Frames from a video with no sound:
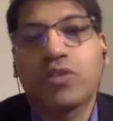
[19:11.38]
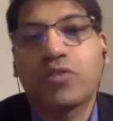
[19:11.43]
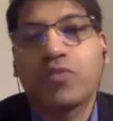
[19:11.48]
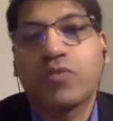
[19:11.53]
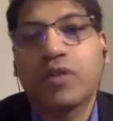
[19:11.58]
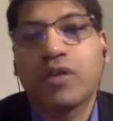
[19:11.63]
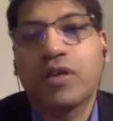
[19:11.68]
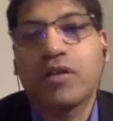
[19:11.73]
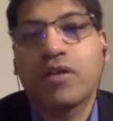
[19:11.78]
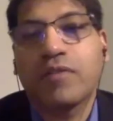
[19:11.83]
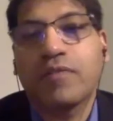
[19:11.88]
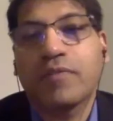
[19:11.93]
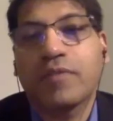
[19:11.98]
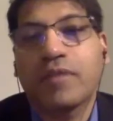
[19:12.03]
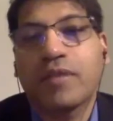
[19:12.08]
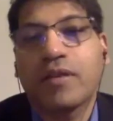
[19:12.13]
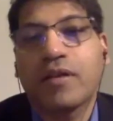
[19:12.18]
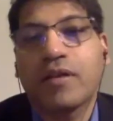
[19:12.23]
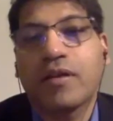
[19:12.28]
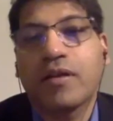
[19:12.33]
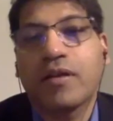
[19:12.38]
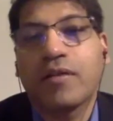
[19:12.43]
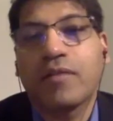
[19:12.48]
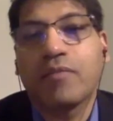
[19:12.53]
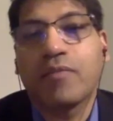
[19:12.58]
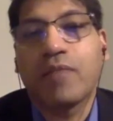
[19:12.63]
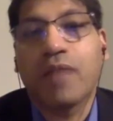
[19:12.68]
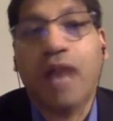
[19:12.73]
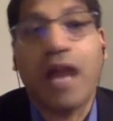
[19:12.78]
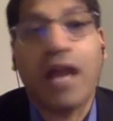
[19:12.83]
were
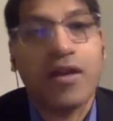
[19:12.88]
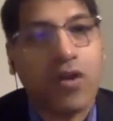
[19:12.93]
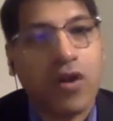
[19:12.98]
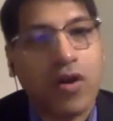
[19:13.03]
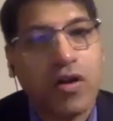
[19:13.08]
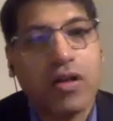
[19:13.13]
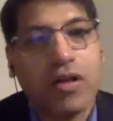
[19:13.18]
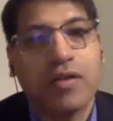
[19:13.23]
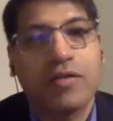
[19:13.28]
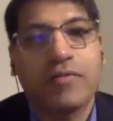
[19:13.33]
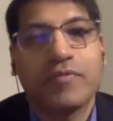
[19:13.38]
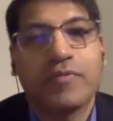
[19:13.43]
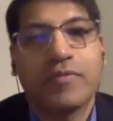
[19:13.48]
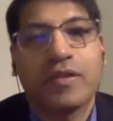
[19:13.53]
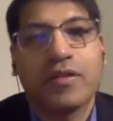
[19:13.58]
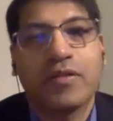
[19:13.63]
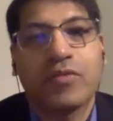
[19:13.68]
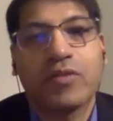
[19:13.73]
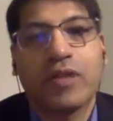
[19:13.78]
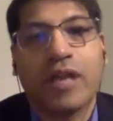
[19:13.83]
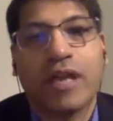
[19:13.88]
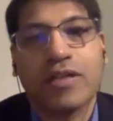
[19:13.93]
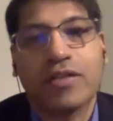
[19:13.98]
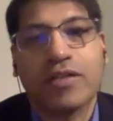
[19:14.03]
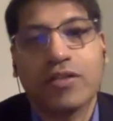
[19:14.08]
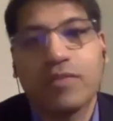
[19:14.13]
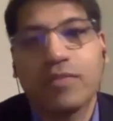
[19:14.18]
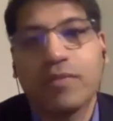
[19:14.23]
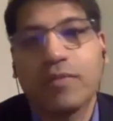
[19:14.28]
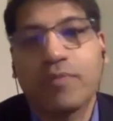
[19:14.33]
ad hoc could
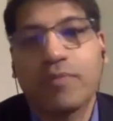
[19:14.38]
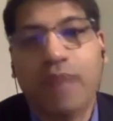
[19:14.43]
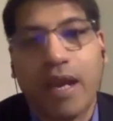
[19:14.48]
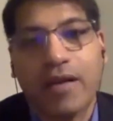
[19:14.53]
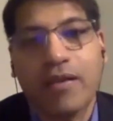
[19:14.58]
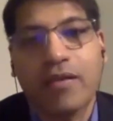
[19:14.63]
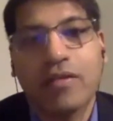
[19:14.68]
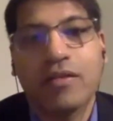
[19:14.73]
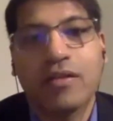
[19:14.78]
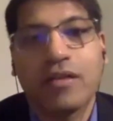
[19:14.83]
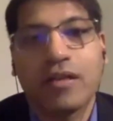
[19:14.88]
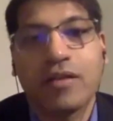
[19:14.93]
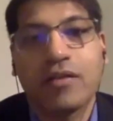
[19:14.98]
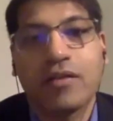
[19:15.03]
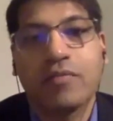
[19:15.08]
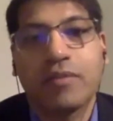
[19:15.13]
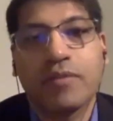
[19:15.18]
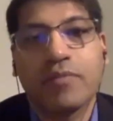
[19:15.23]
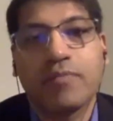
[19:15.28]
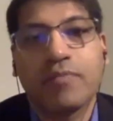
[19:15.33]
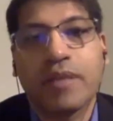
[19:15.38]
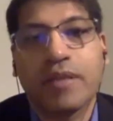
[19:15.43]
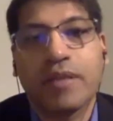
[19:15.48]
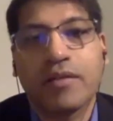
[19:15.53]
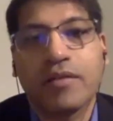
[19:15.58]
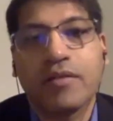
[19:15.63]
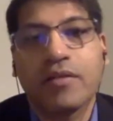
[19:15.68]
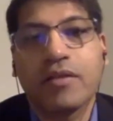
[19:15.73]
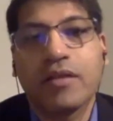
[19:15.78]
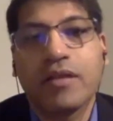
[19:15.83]
actually be planned a little bit
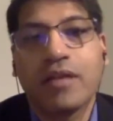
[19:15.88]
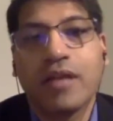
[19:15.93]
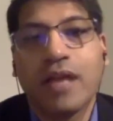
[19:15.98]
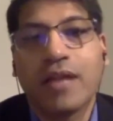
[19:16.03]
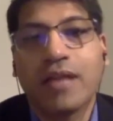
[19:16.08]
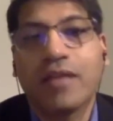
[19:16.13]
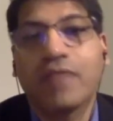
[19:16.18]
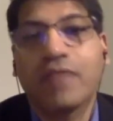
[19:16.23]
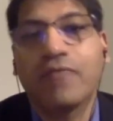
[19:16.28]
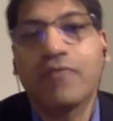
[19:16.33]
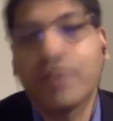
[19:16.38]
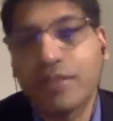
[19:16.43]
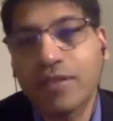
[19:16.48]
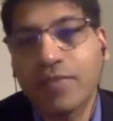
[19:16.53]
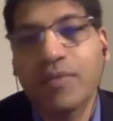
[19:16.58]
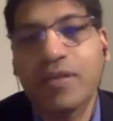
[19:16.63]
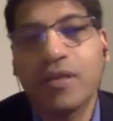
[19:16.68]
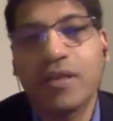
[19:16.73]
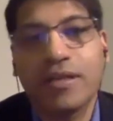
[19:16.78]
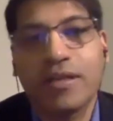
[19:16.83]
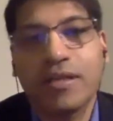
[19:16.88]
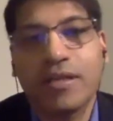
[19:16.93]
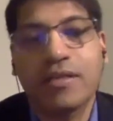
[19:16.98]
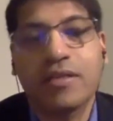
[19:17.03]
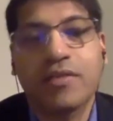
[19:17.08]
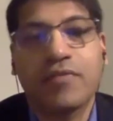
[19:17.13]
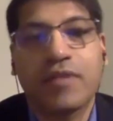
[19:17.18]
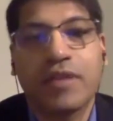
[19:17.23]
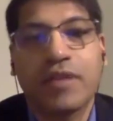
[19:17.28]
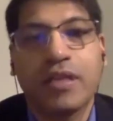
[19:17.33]
better. I think visibility is
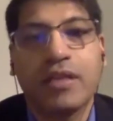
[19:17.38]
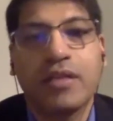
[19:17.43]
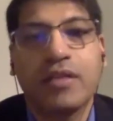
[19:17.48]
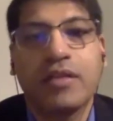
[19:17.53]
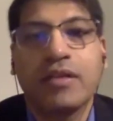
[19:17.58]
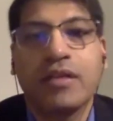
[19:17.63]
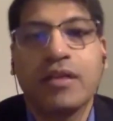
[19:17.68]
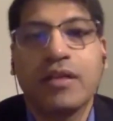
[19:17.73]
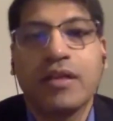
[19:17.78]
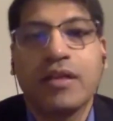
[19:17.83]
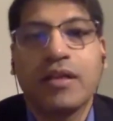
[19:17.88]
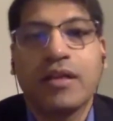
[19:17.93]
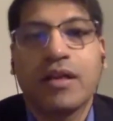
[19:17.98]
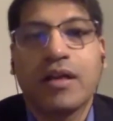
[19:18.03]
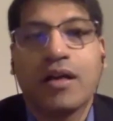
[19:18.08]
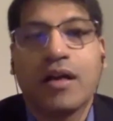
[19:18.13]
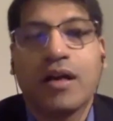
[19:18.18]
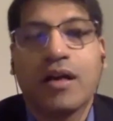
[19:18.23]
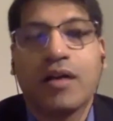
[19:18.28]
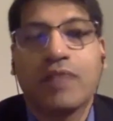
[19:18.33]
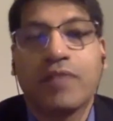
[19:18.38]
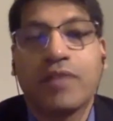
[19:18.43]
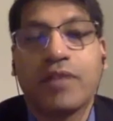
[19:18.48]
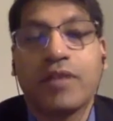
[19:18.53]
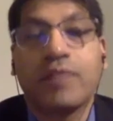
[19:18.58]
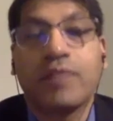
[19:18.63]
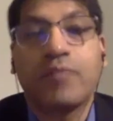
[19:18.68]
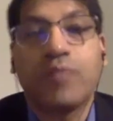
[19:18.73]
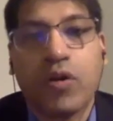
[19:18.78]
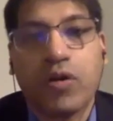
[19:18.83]
a very
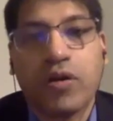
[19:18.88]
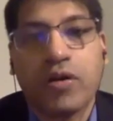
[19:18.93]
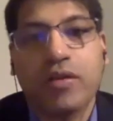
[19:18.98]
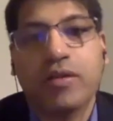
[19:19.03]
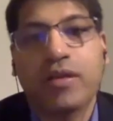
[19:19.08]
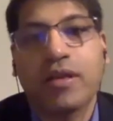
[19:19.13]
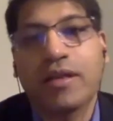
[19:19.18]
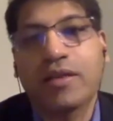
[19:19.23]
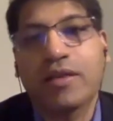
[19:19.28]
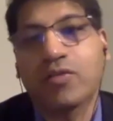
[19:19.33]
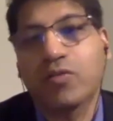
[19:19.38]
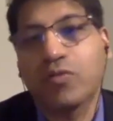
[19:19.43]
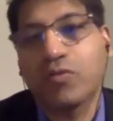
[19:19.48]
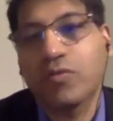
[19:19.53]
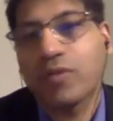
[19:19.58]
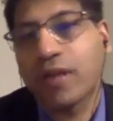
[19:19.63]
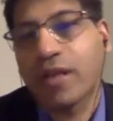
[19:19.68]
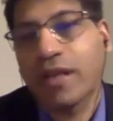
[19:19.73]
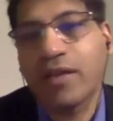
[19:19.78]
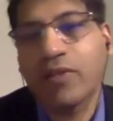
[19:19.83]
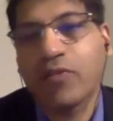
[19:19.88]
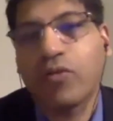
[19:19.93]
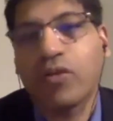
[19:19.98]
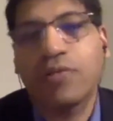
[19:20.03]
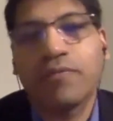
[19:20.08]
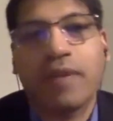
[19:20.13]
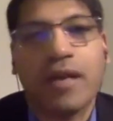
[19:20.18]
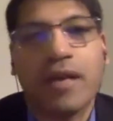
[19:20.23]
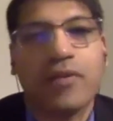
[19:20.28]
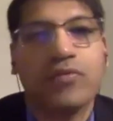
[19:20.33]
important thing. So again,
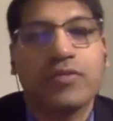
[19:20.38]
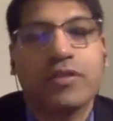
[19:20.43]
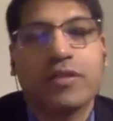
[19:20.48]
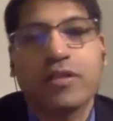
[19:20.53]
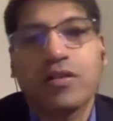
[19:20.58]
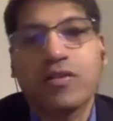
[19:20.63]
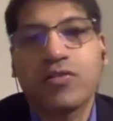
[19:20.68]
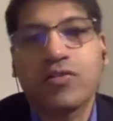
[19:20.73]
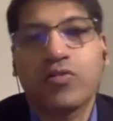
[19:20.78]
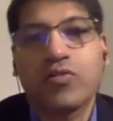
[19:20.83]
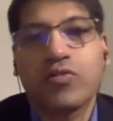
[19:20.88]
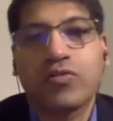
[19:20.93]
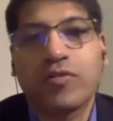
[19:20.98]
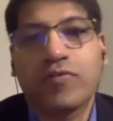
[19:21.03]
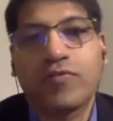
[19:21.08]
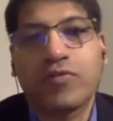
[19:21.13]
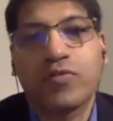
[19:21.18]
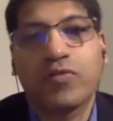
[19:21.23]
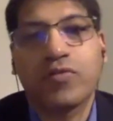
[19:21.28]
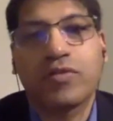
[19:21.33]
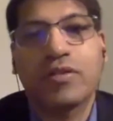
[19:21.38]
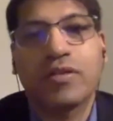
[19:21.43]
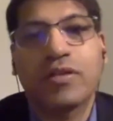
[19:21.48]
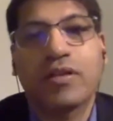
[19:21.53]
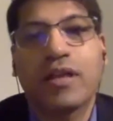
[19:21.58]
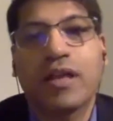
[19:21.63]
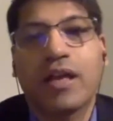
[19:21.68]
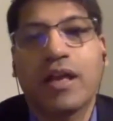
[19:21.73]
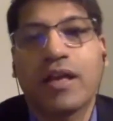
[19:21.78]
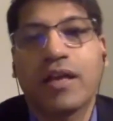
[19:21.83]
going back to single source of truth
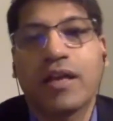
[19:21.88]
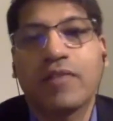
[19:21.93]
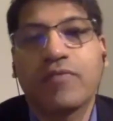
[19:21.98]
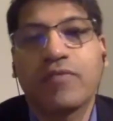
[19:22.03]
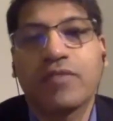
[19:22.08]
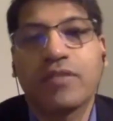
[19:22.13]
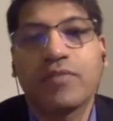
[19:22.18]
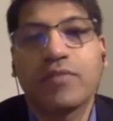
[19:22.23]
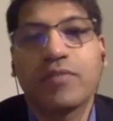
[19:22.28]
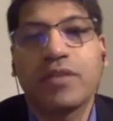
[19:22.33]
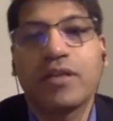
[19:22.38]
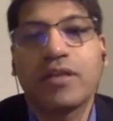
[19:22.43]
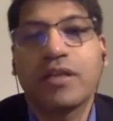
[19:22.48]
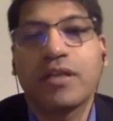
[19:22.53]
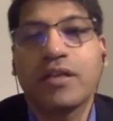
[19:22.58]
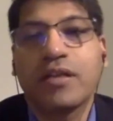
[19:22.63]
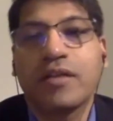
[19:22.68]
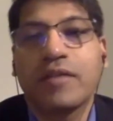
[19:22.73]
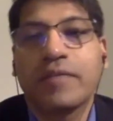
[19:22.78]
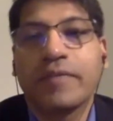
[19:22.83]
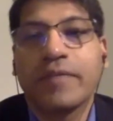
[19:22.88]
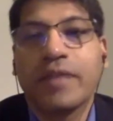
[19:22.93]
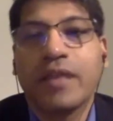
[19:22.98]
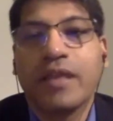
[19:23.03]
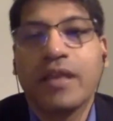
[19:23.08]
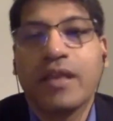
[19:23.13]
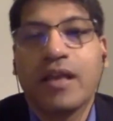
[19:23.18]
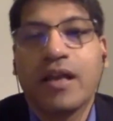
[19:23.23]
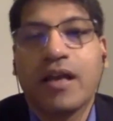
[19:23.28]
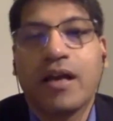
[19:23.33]
and visibility,
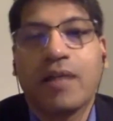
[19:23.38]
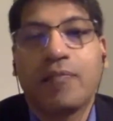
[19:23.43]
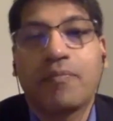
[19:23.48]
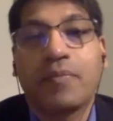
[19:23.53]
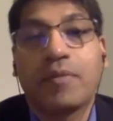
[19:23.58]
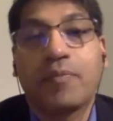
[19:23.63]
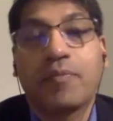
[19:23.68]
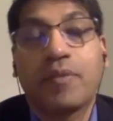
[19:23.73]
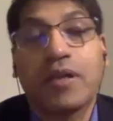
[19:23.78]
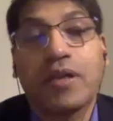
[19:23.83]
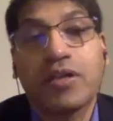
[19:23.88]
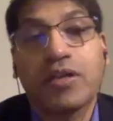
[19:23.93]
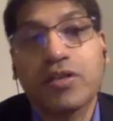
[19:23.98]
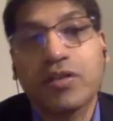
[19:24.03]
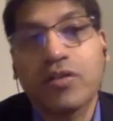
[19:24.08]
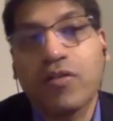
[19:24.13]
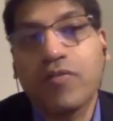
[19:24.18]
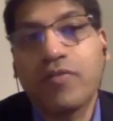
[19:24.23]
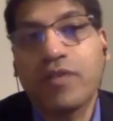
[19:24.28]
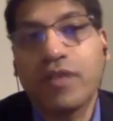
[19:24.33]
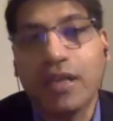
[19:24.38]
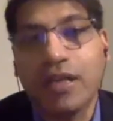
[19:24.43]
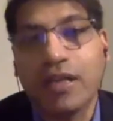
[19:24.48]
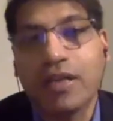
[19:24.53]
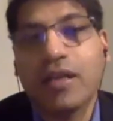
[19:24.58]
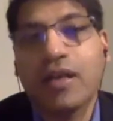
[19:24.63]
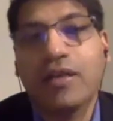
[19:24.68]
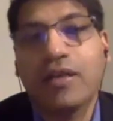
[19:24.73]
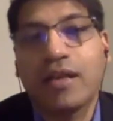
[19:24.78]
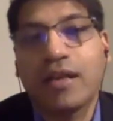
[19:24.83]
preparation of
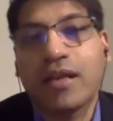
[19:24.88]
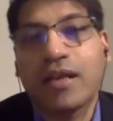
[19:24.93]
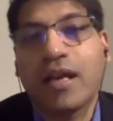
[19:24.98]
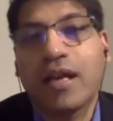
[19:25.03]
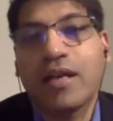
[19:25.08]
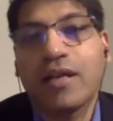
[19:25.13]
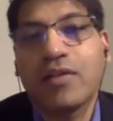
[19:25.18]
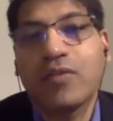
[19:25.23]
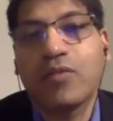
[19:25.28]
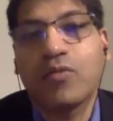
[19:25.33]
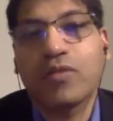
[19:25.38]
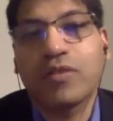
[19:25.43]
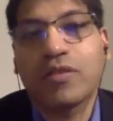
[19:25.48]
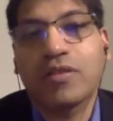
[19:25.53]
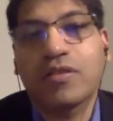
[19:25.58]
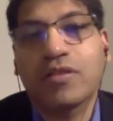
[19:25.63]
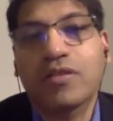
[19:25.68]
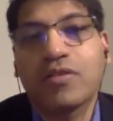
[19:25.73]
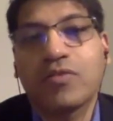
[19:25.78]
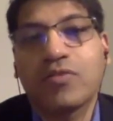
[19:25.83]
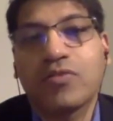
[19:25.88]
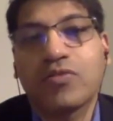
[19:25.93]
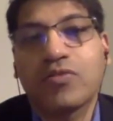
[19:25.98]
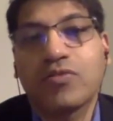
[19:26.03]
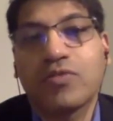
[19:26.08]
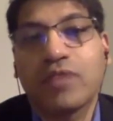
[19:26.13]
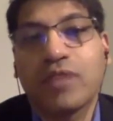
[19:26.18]
data that I noticed used to